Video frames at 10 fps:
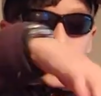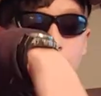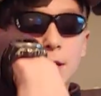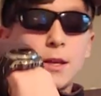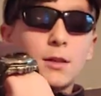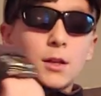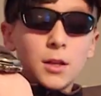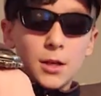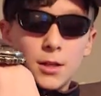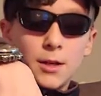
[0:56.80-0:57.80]
you take the
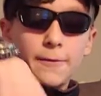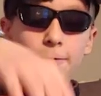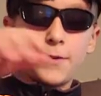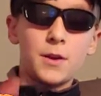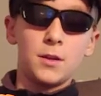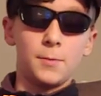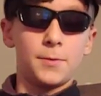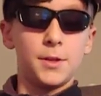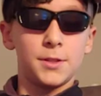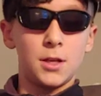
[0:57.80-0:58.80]
claw off, you
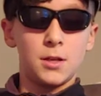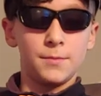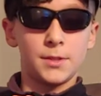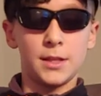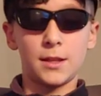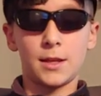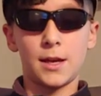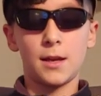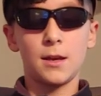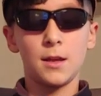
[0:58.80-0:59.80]
put his arms like
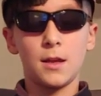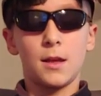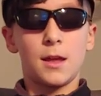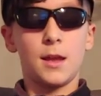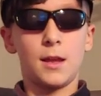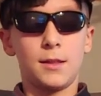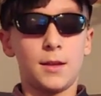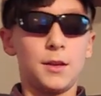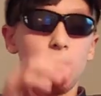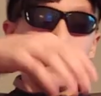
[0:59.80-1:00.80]
that, and
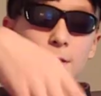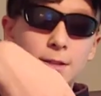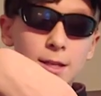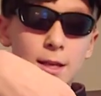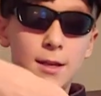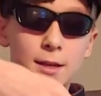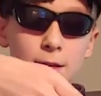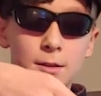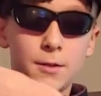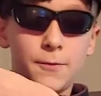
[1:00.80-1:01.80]
then you want to take
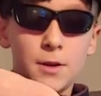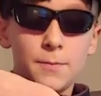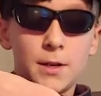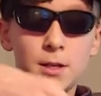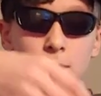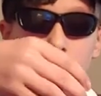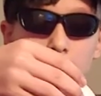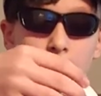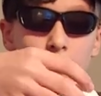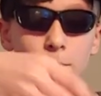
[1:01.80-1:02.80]
the fun pot
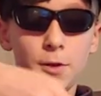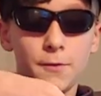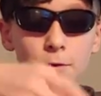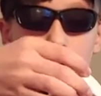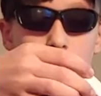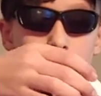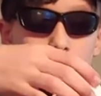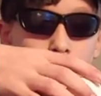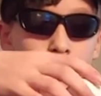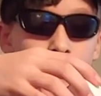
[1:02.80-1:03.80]
and put it forward.